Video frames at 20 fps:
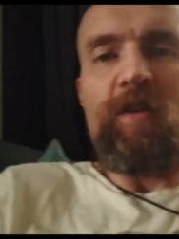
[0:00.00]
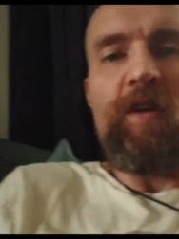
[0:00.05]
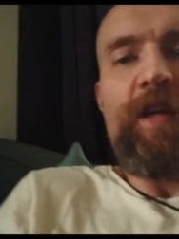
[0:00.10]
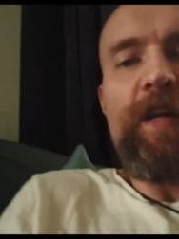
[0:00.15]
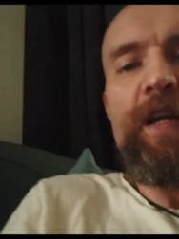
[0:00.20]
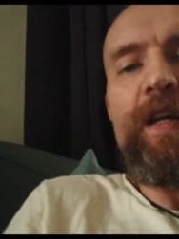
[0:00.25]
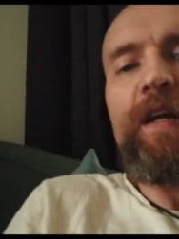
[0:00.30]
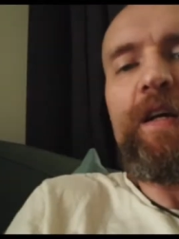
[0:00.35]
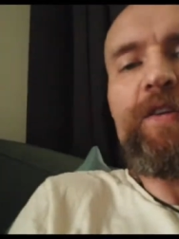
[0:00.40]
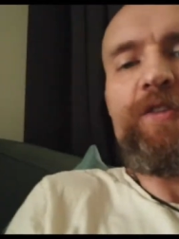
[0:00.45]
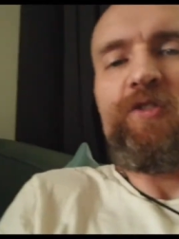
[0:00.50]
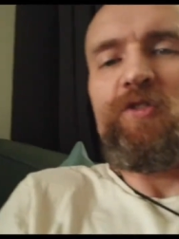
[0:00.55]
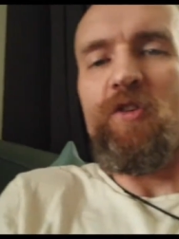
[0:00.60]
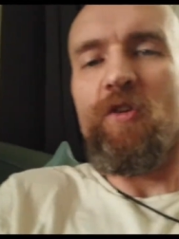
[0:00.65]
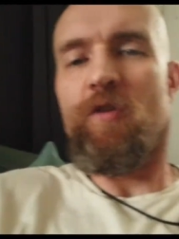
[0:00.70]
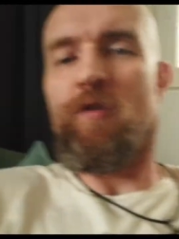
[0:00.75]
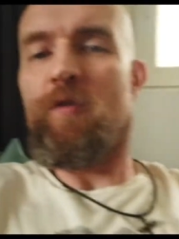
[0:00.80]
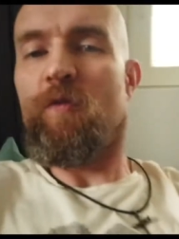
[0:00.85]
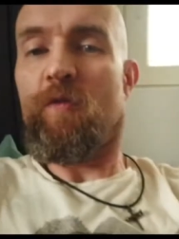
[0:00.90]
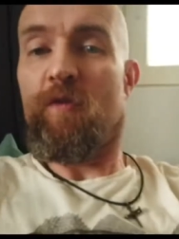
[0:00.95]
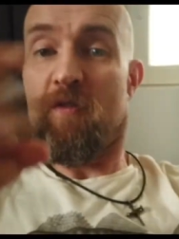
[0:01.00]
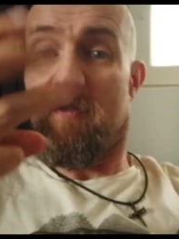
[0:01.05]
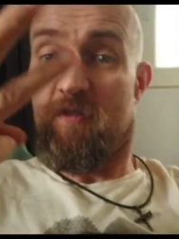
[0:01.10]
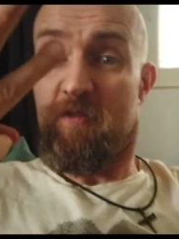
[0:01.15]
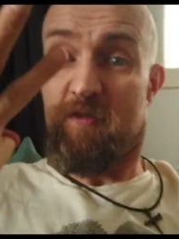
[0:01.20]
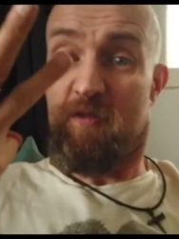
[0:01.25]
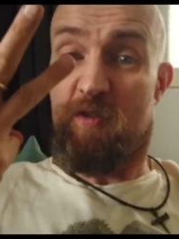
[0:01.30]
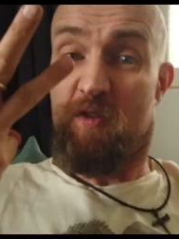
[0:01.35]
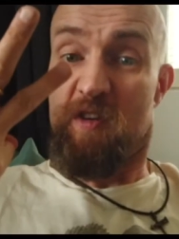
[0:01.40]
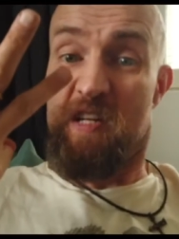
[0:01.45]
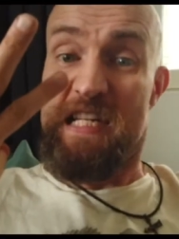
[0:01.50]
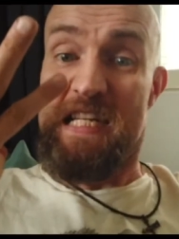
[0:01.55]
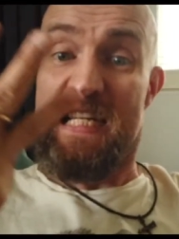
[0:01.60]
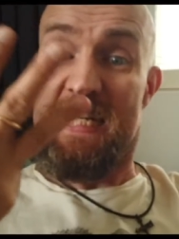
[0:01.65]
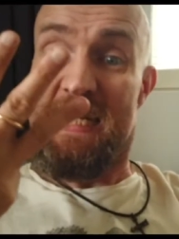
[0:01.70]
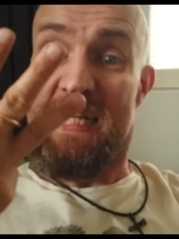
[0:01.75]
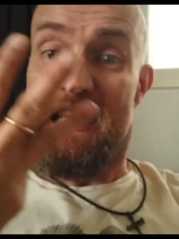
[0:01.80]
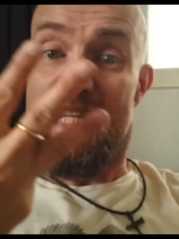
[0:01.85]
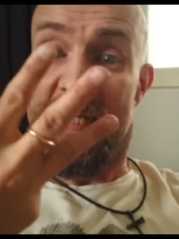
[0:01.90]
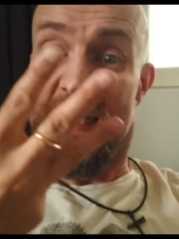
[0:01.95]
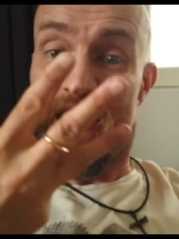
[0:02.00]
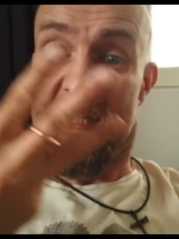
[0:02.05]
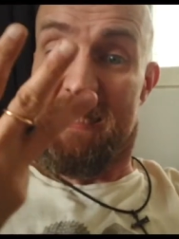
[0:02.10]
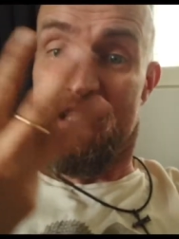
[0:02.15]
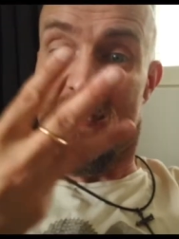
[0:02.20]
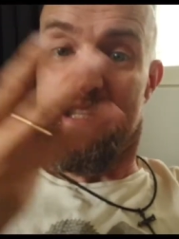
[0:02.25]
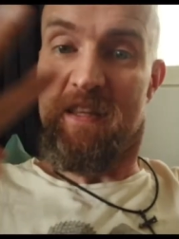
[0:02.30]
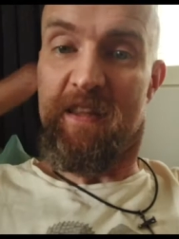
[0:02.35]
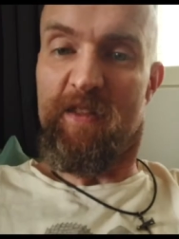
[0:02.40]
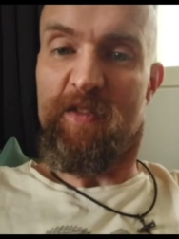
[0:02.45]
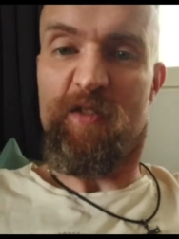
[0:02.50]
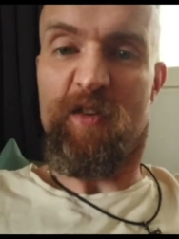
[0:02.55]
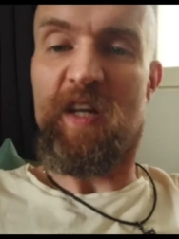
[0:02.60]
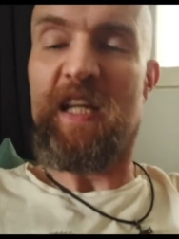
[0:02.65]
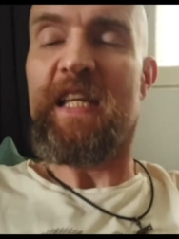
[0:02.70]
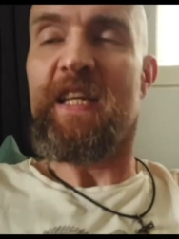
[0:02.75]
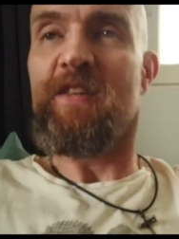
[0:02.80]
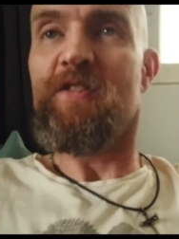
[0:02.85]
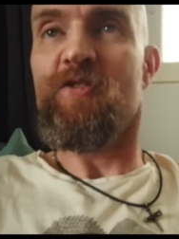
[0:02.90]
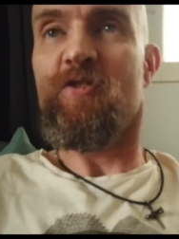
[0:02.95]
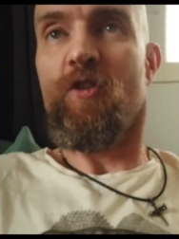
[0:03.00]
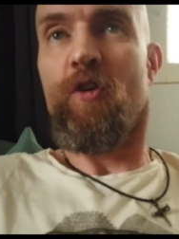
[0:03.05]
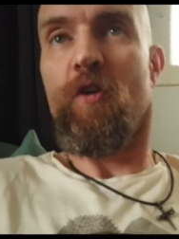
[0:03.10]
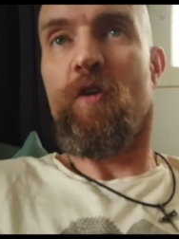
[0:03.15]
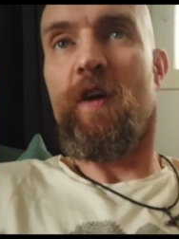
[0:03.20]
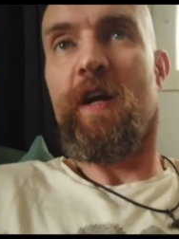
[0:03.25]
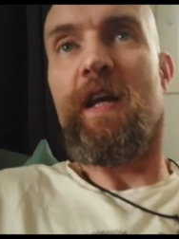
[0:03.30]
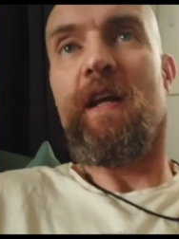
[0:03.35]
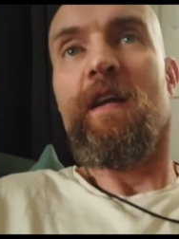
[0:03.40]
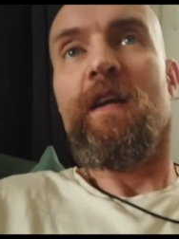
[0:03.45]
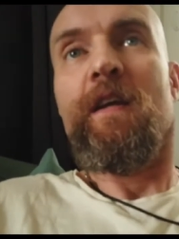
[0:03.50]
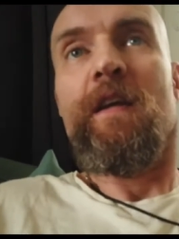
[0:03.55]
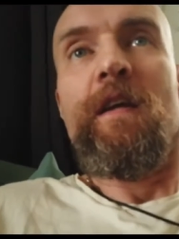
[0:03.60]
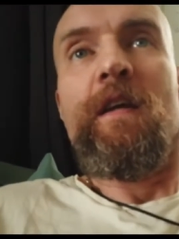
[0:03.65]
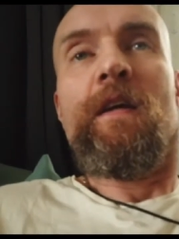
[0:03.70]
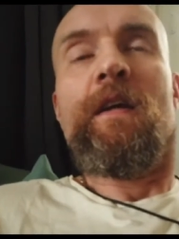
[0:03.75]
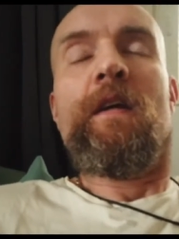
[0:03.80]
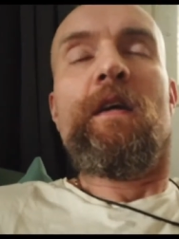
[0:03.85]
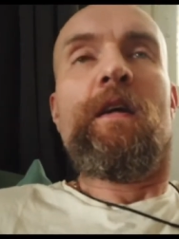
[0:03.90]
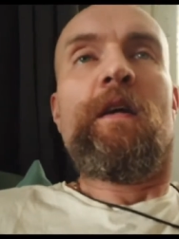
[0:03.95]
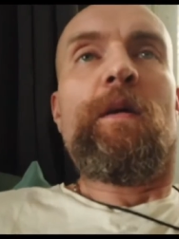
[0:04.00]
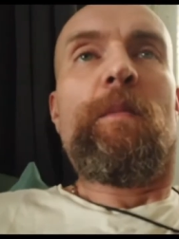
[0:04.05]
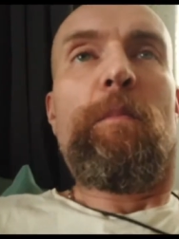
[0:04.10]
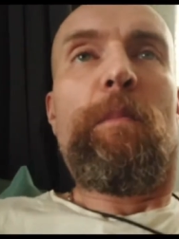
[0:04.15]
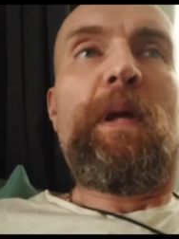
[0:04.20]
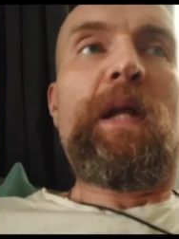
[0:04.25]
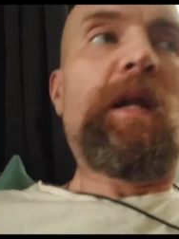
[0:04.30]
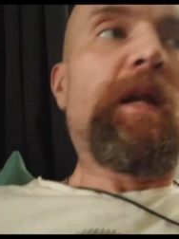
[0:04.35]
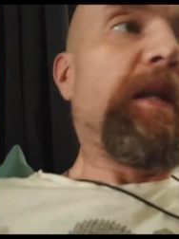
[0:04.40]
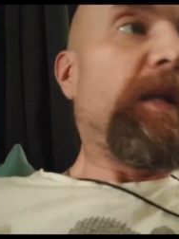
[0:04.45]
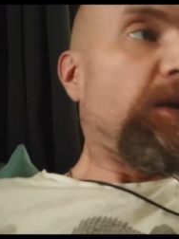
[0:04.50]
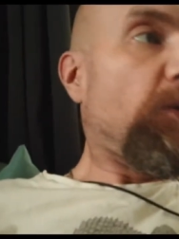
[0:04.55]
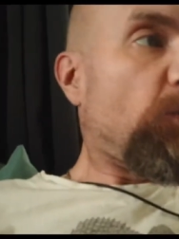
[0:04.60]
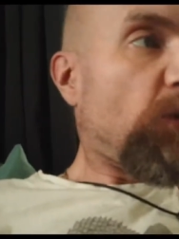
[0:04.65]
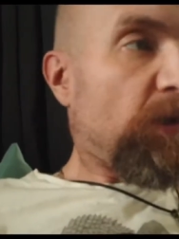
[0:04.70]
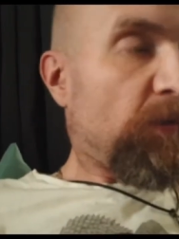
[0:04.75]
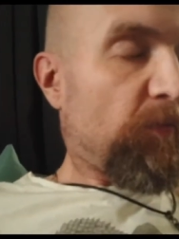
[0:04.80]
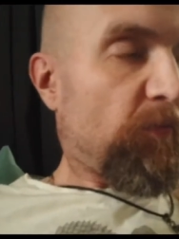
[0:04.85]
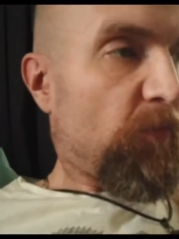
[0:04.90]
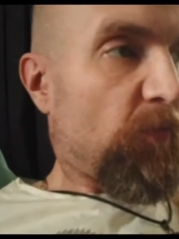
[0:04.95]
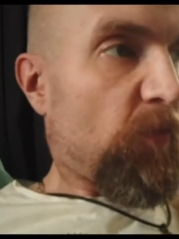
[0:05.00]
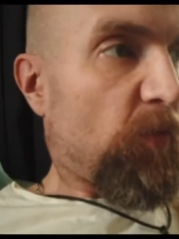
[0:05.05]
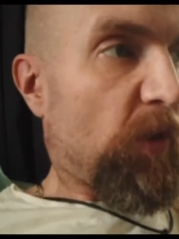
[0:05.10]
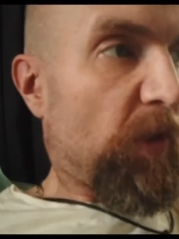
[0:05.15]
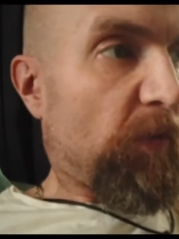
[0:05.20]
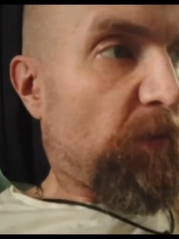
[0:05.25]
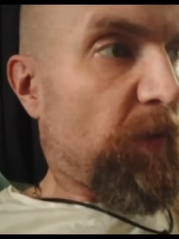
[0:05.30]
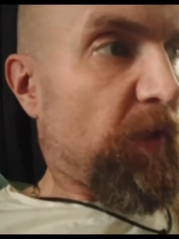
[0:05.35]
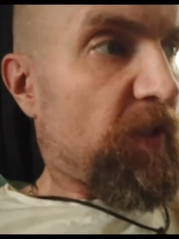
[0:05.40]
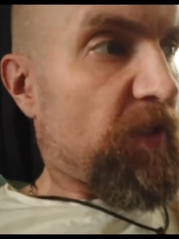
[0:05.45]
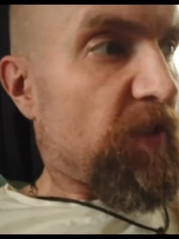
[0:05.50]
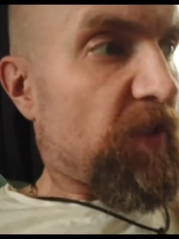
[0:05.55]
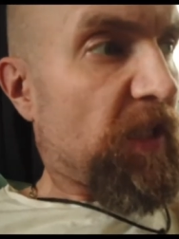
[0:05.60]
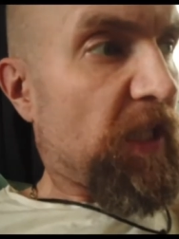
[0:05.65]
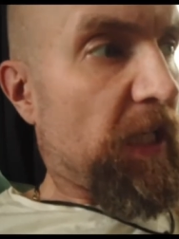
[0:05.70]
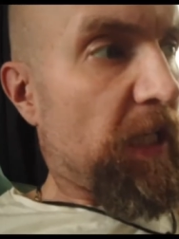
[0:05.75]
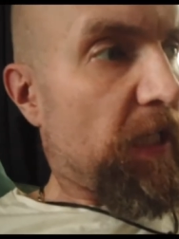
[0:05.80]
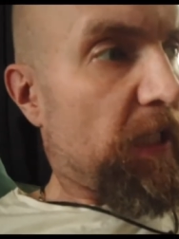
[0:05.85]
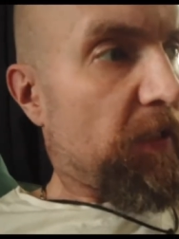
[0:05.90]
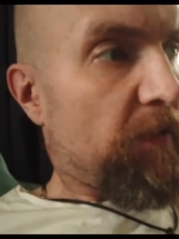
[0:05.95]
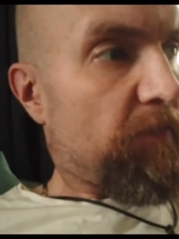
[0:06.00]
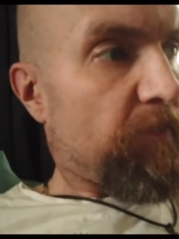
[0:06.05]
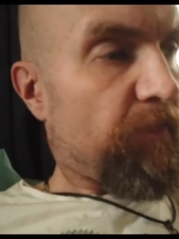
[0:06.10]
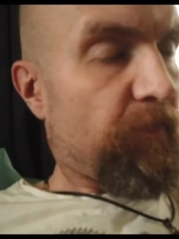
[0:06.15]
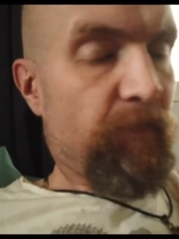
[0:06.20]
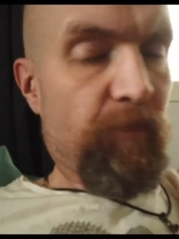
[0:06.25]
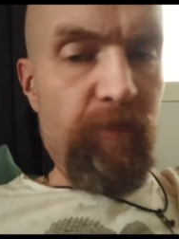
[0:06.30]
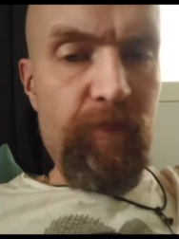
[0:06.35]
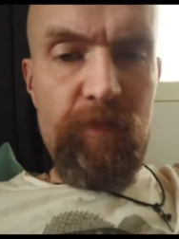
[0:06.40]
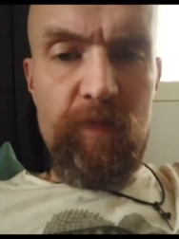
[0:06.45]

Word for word: Can I show three, three story building when, where we're staying.